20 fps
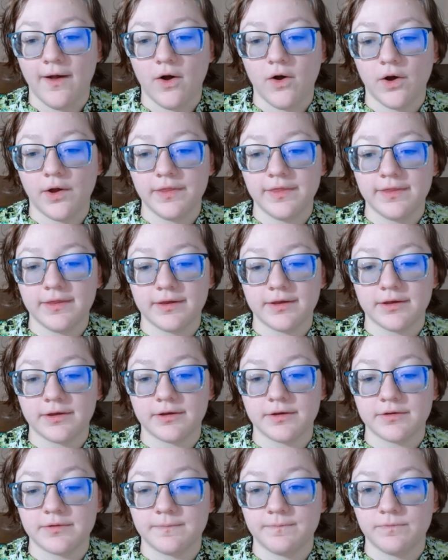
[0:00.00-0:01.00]
On
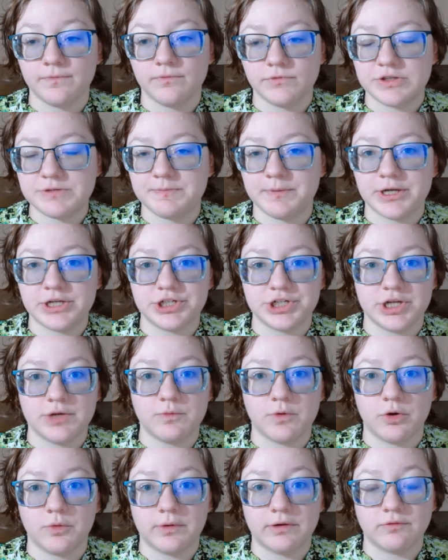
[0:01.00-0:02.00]
the spreadsheet
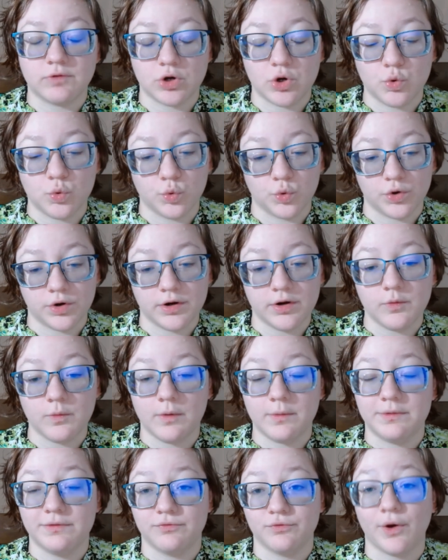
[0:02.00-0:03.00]
where we record
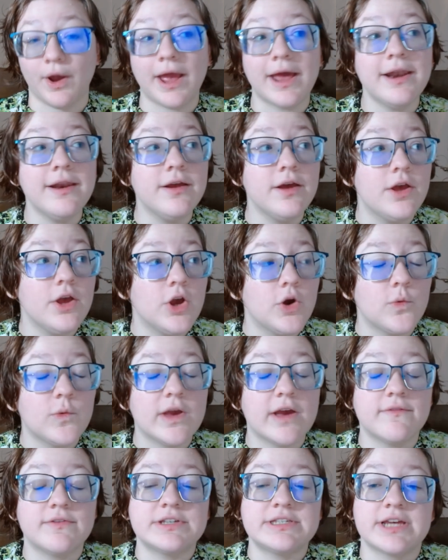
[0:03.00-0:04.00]
what we've read, we
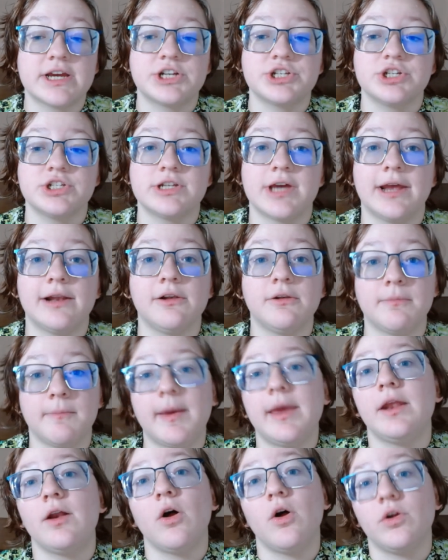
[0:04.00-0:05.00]
have a section titled
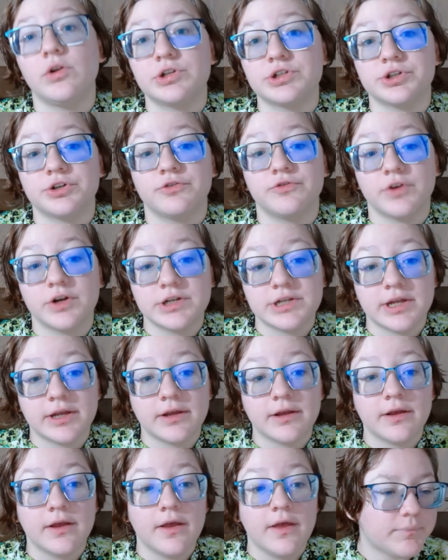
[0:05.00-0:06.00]
Main Altar
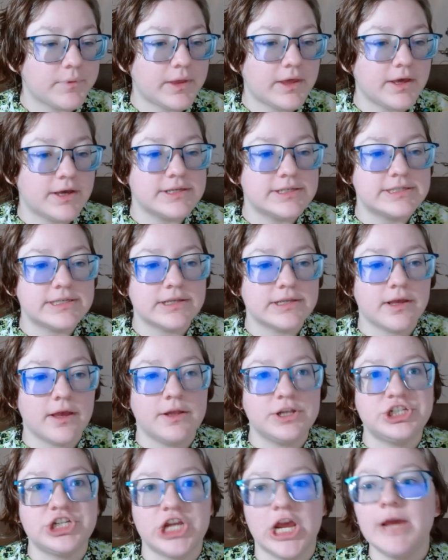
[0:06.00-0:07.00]
Fronting. Because
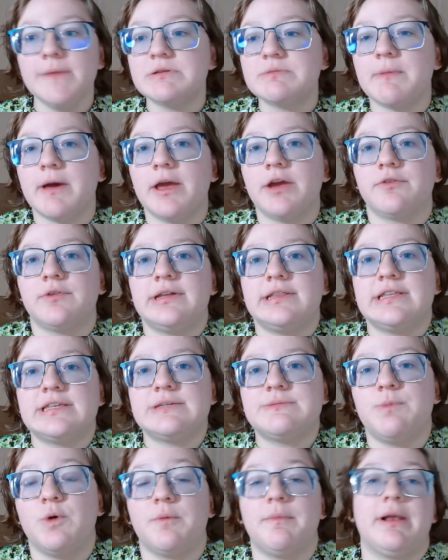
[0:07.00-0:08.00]
James might read this
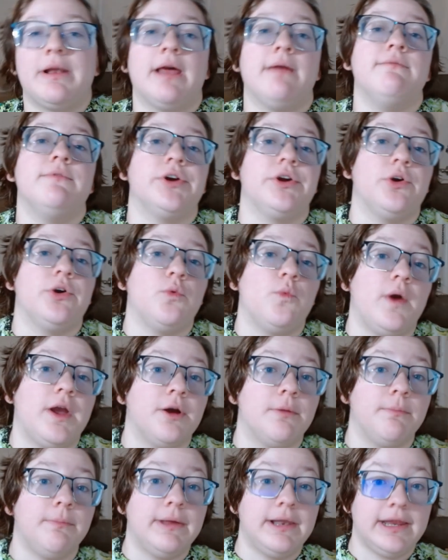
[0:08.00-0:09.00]
book, but I'm very
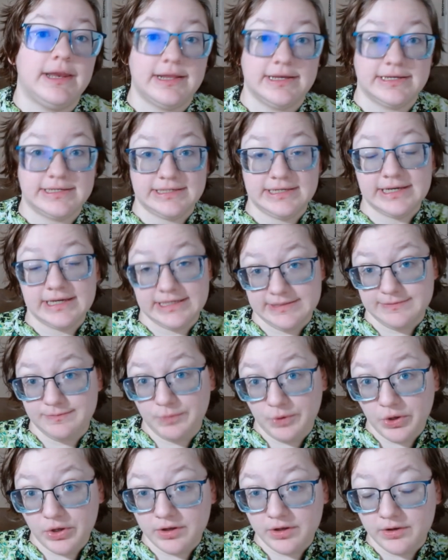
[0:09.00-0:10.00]
aware, but it is his
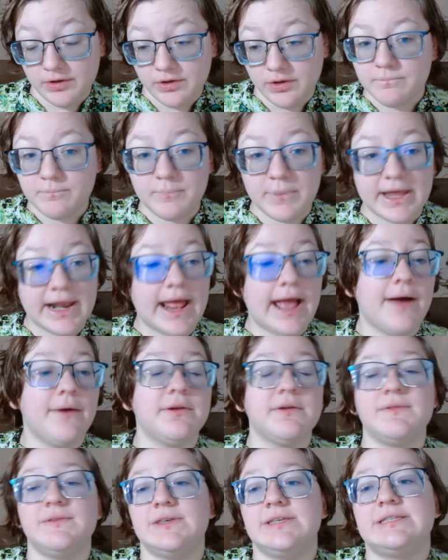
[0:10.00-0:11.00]
book. But out
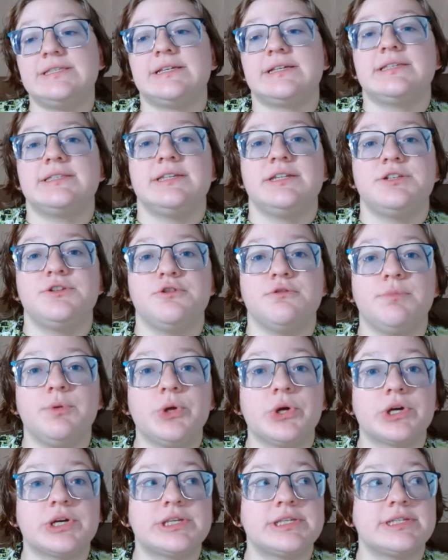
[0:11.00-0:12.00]
of these 62
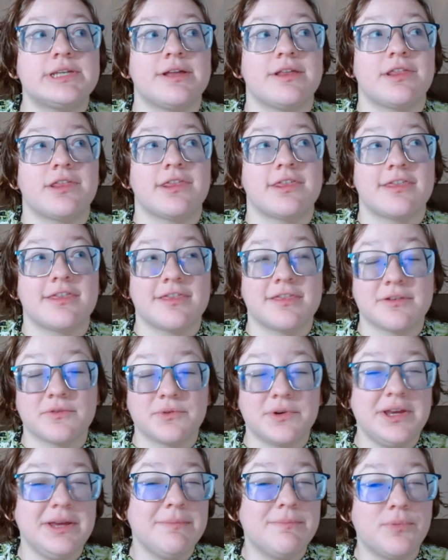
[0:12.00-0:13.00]
books,
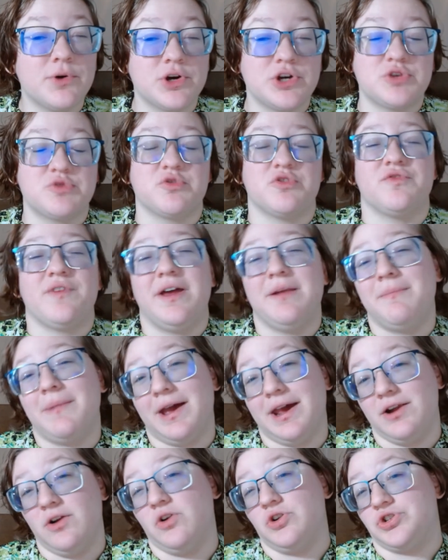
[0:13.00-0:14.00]
3 books were read by
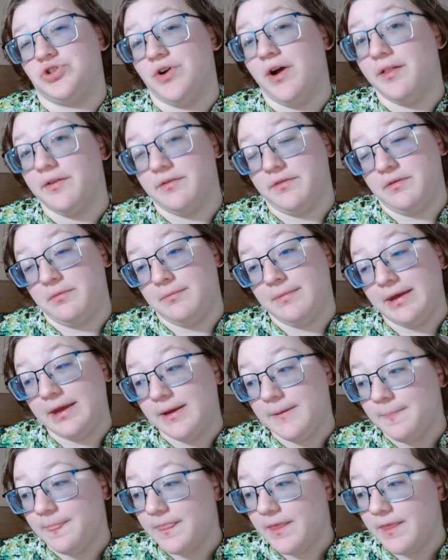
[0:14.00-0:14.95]
an altar other than me.